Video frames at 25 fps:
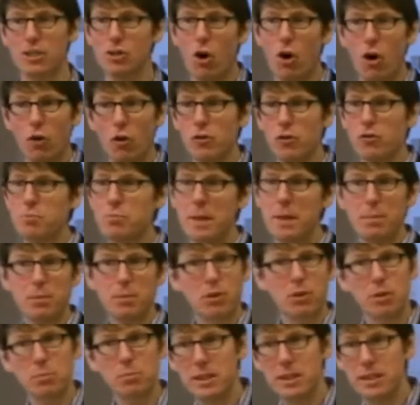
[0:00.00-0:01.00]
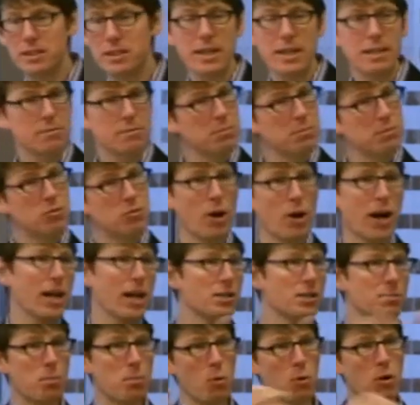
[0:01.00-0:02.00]
all those people could be
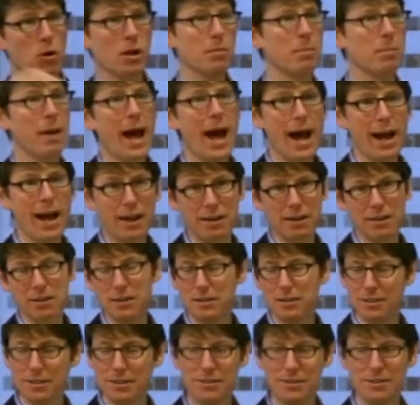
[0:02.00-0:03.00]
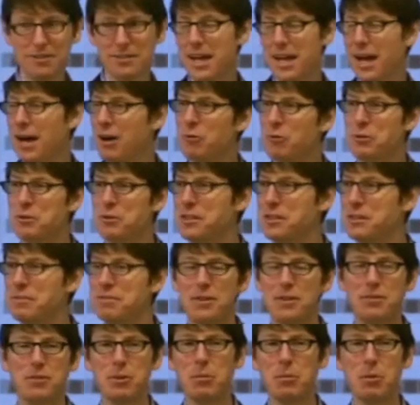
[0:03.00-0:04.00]
transported back how old is he?
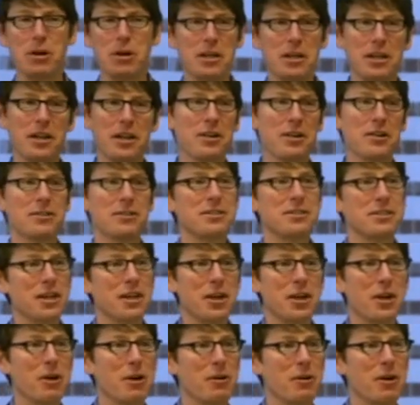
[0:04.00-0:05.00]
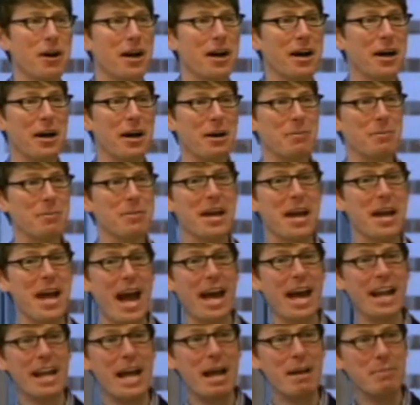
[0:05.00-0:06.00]
51 years, you know, um,
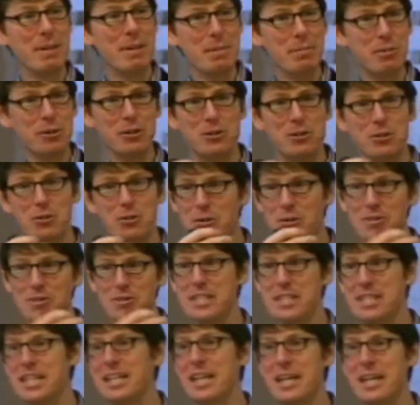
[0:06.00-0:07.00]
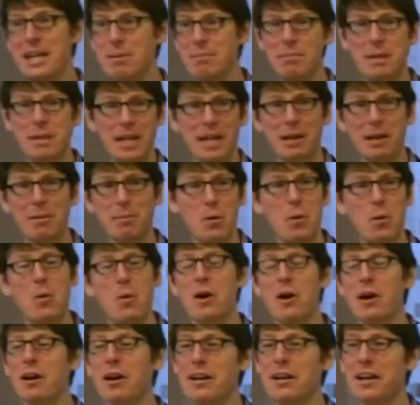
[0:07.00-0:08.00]
and, and people could sort of see him being
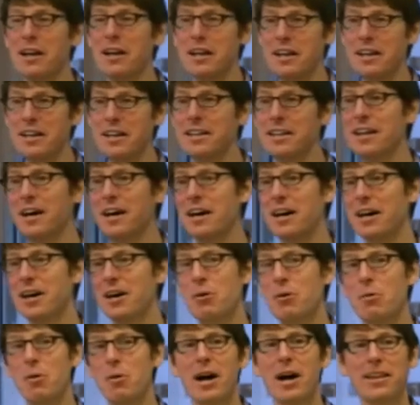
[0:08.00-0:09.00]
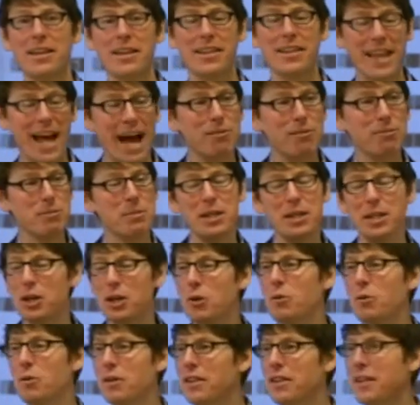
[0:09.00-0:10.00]
born in uh, Hawaii, that that would be the
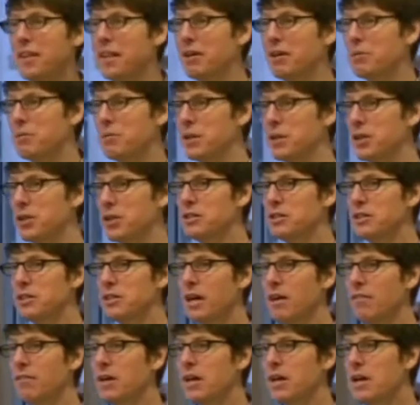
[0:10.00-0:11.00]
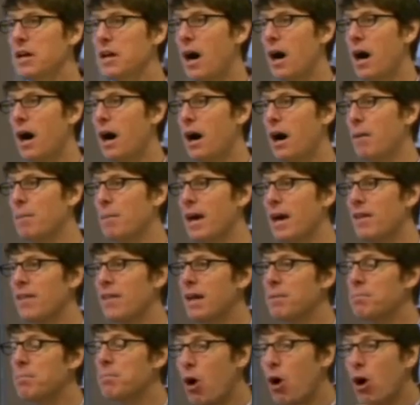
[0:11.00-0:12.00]
only thing that would be good enough. Um, and
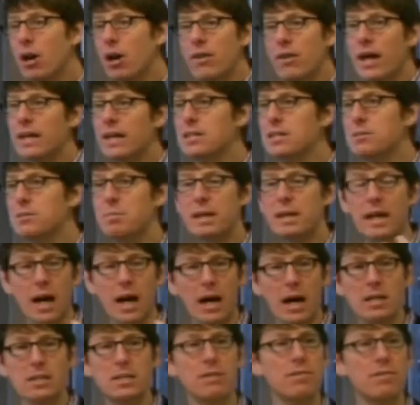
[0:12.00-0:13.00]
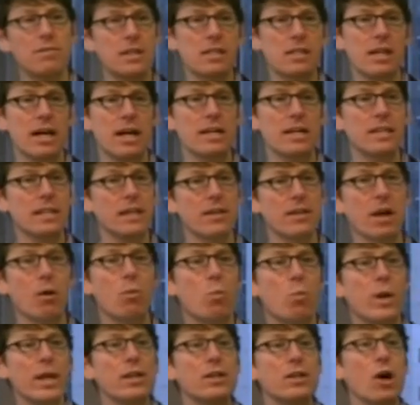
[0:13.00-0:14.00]
then part of that is because of this idea
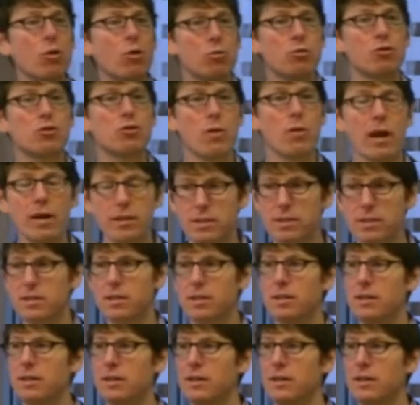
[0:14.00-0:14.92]
that we don't trust